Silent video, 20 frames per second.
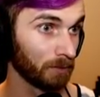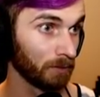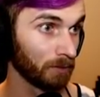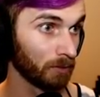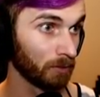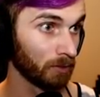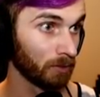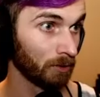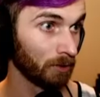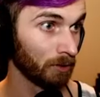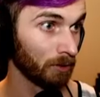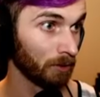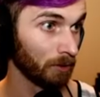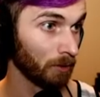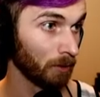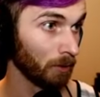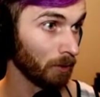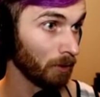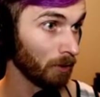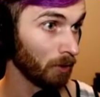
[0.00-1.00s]

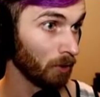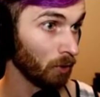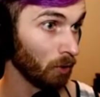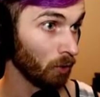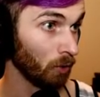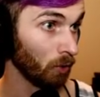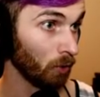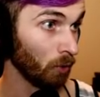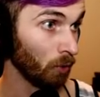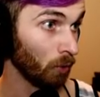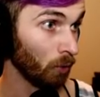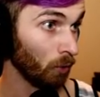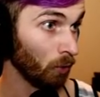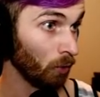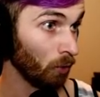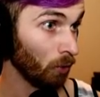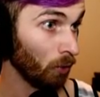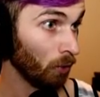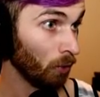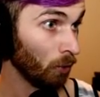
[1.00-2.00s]

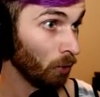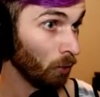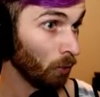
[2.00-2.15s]
(no one is talking)